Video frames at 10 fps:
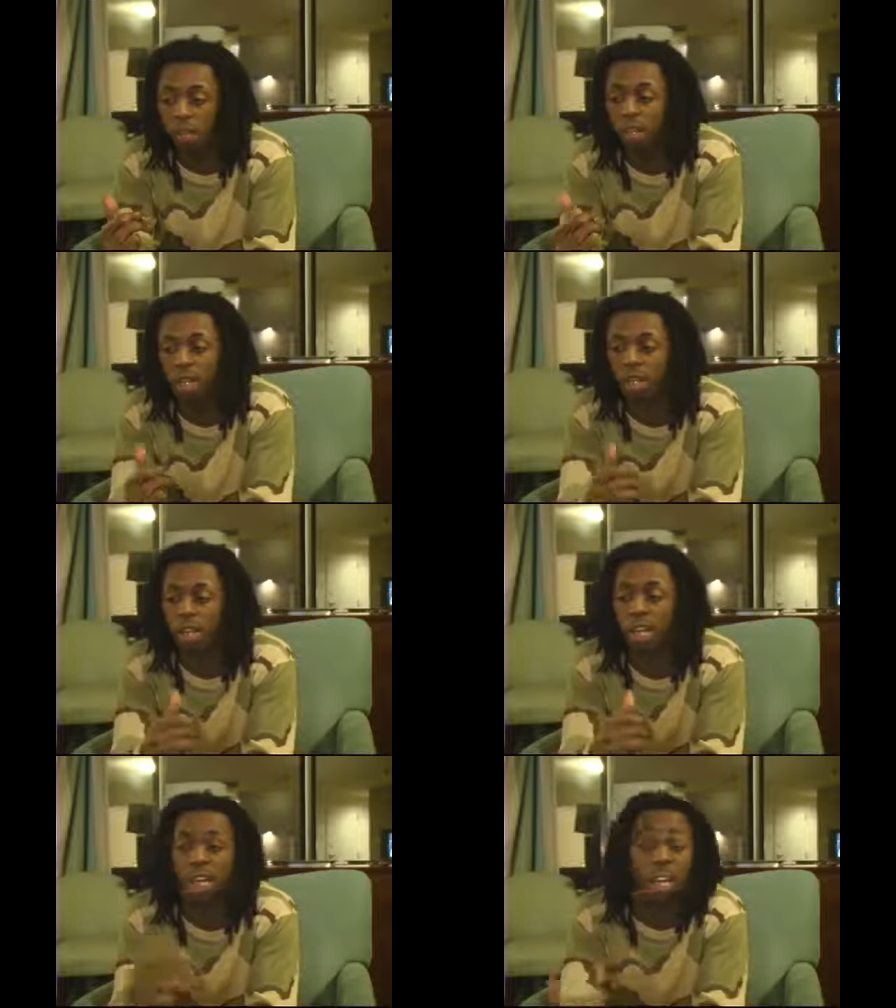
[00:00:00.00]

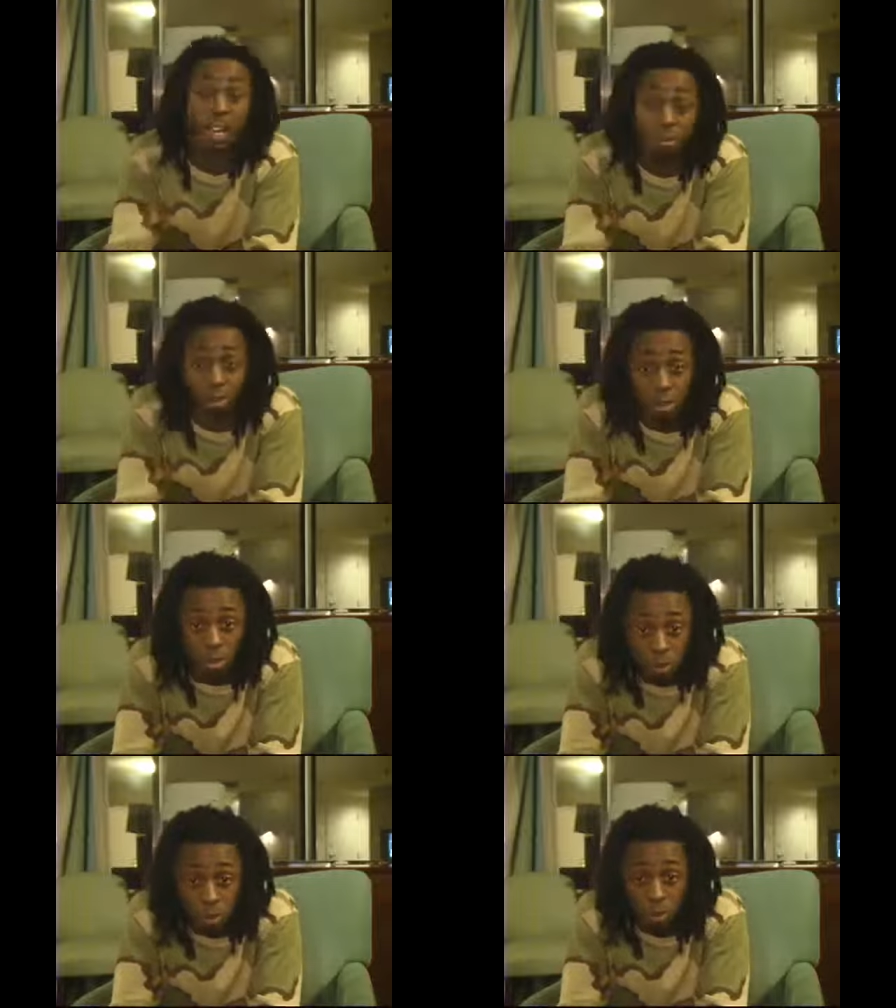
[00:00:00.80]
and I'm in
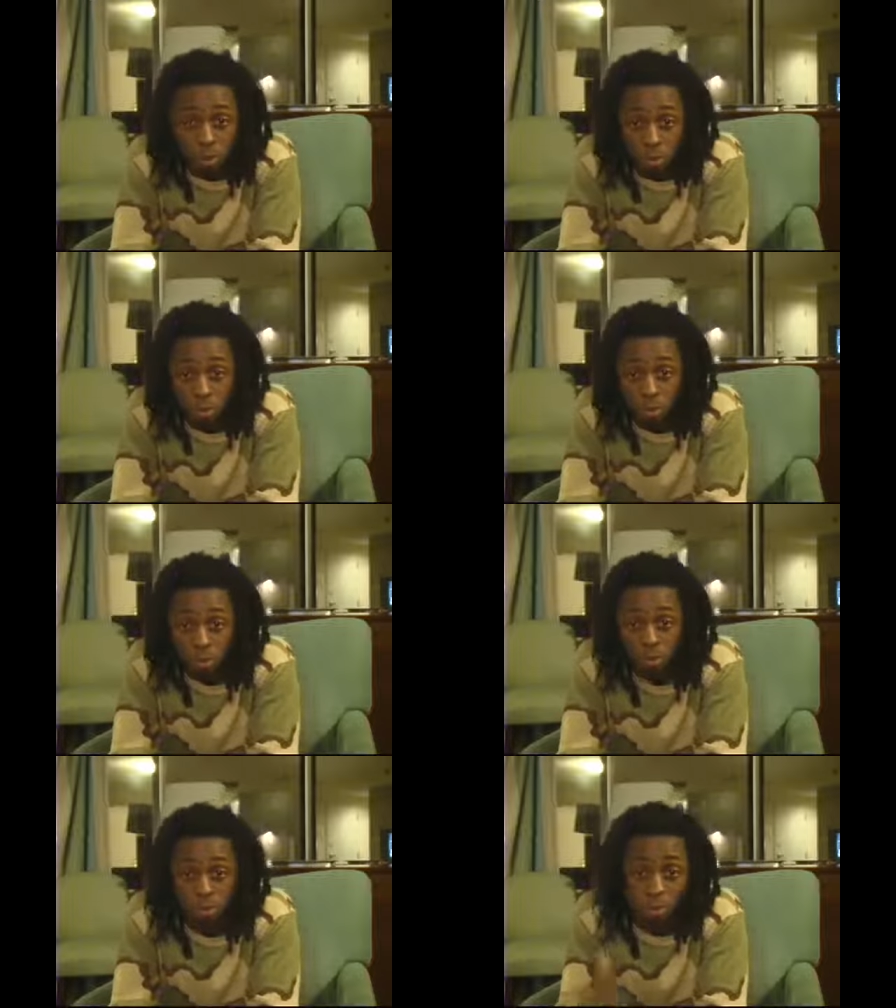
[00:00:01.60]
school.
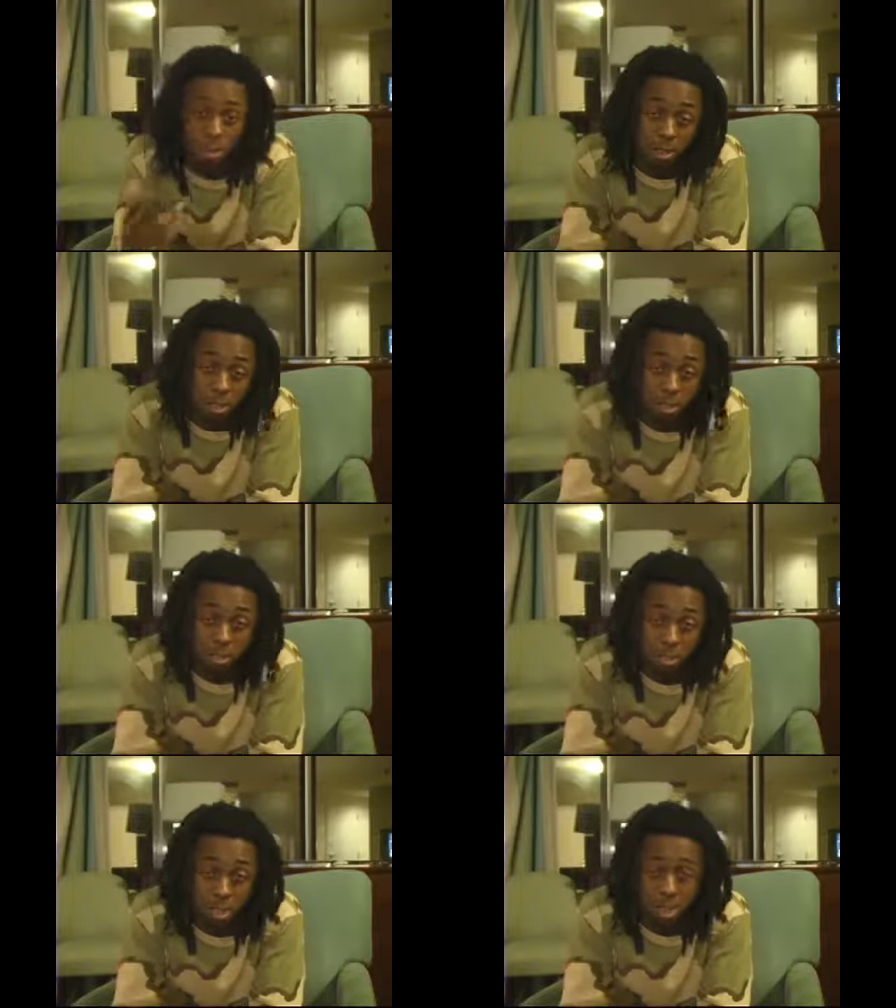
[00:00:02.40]

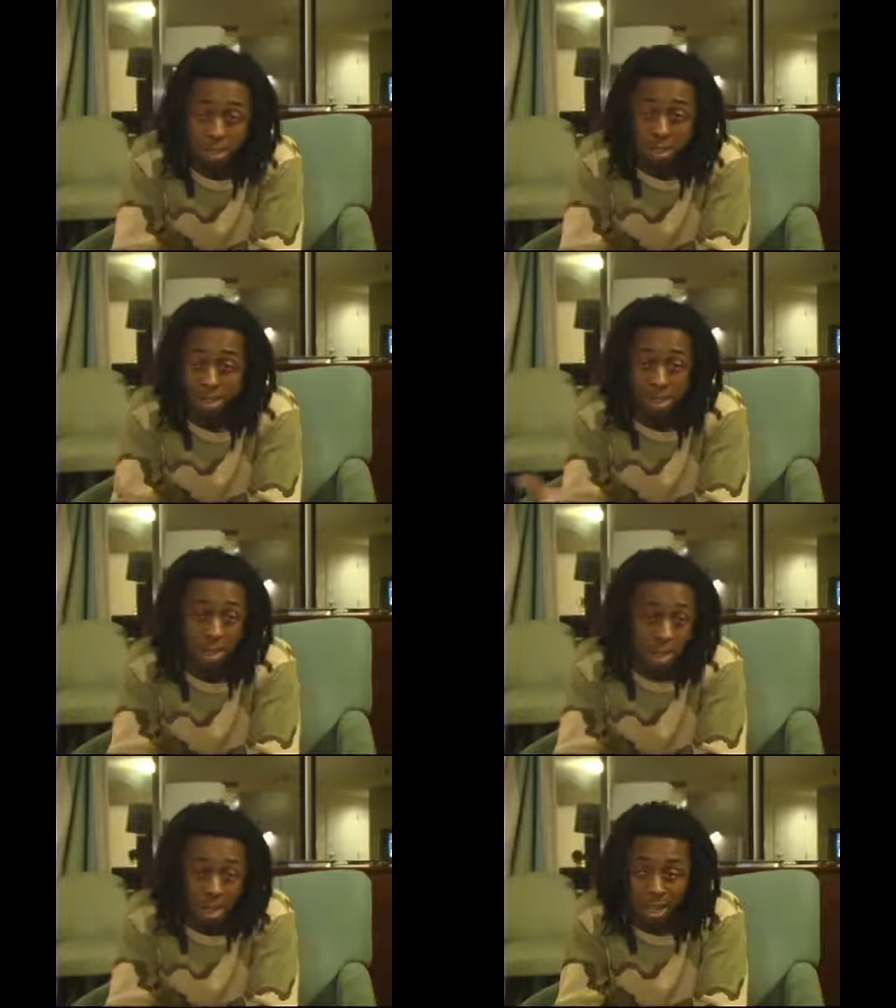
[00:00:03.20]
Political science and
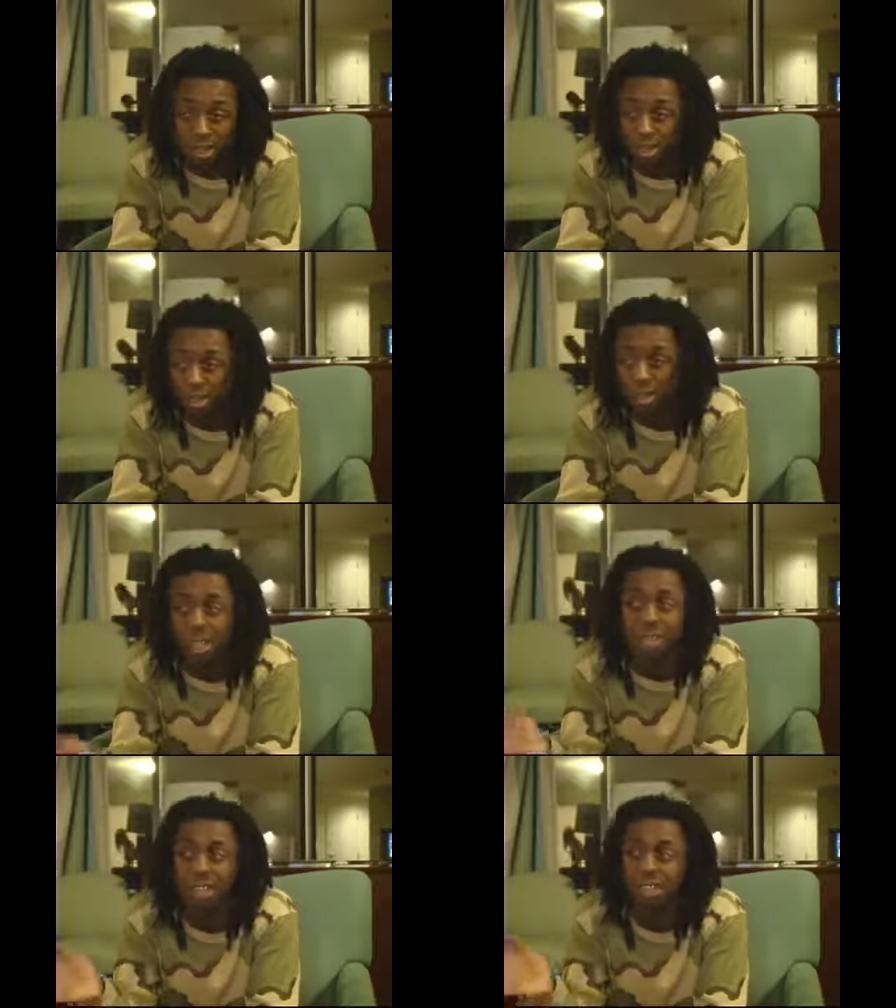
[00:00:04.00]
psychology,
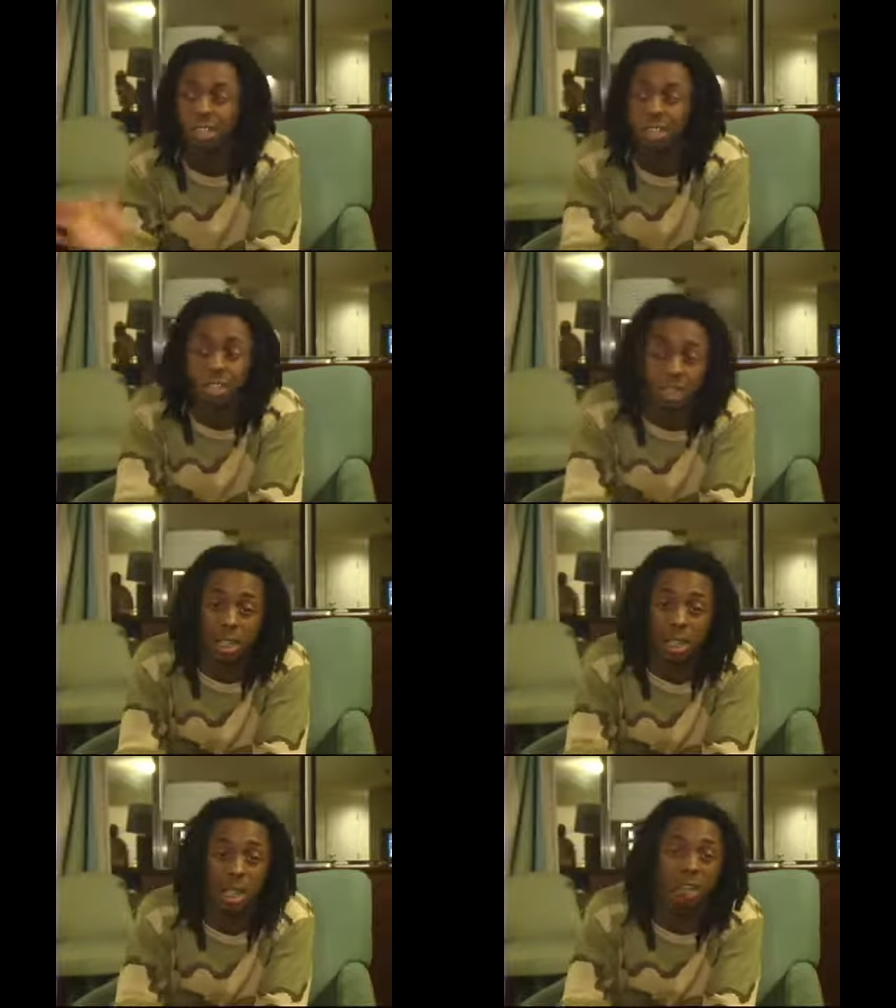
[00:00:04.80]
like, she took
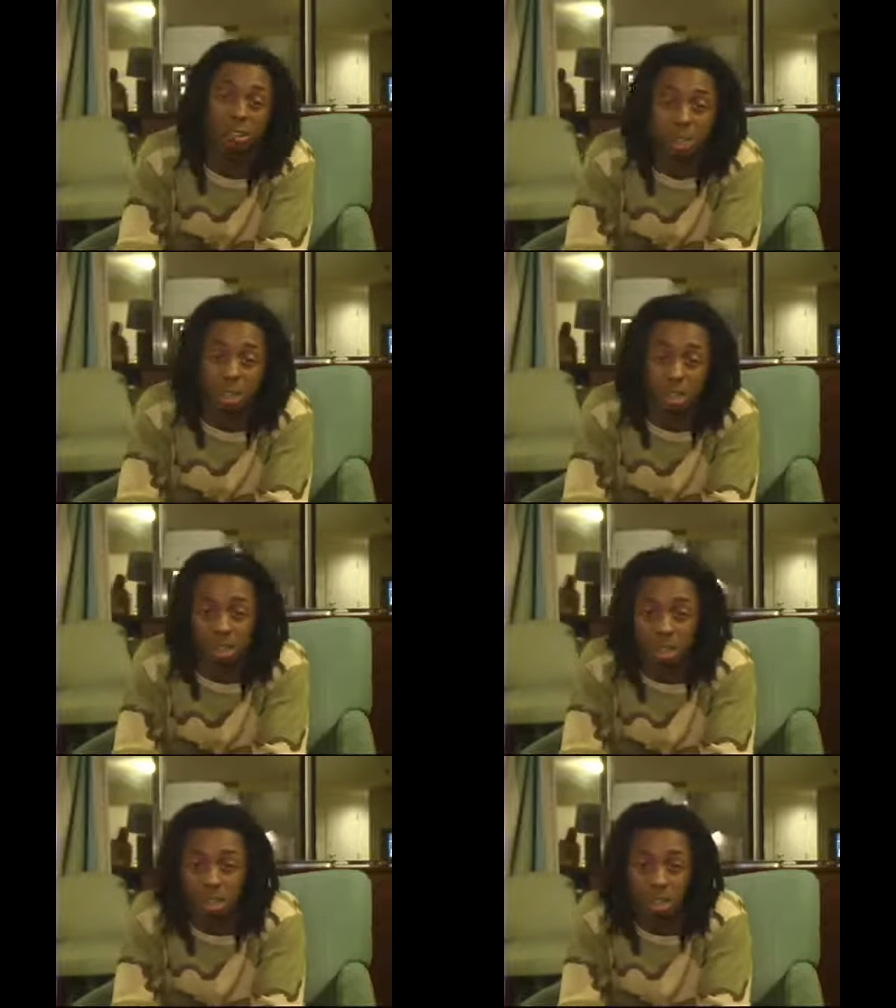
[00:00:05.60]
care of everything she
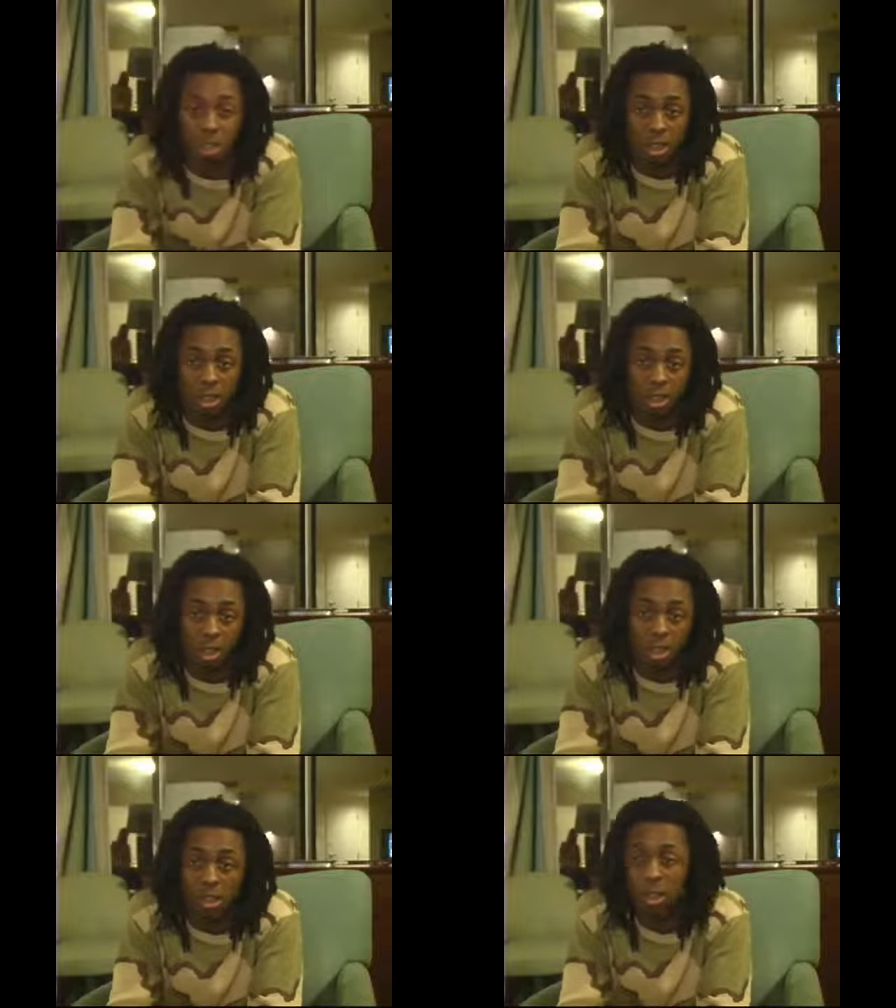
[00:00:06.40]
said she'd take
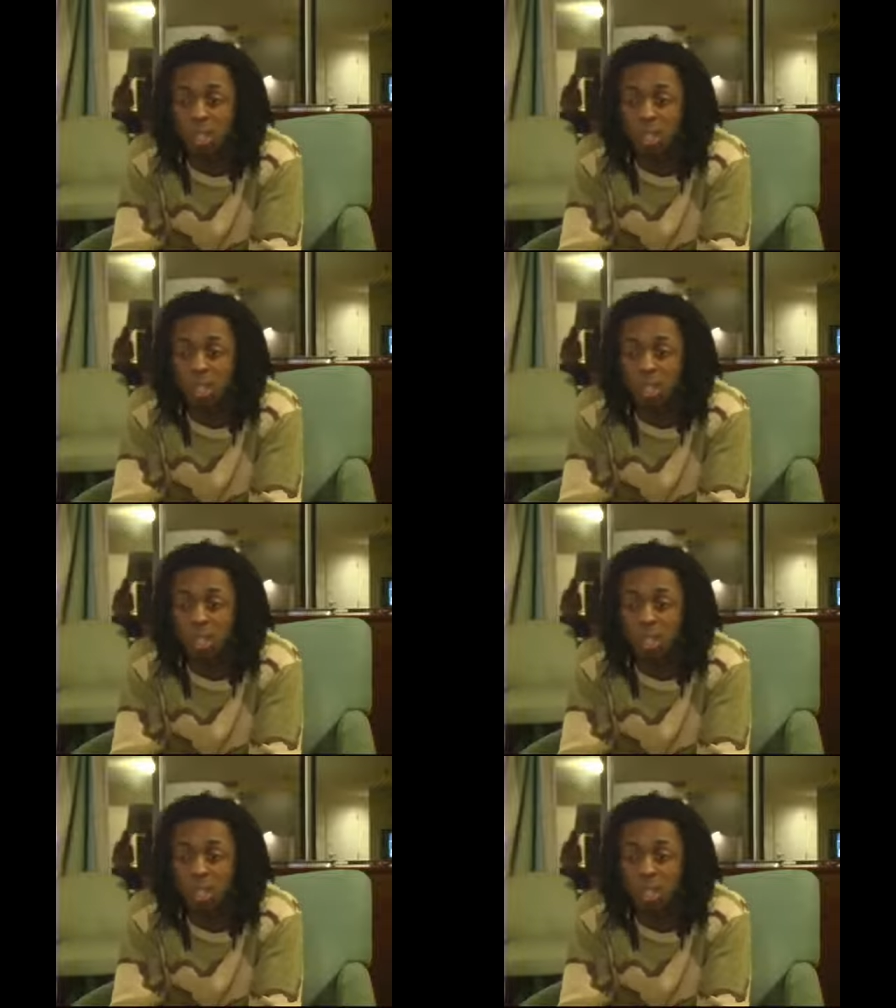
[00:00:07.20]
care of.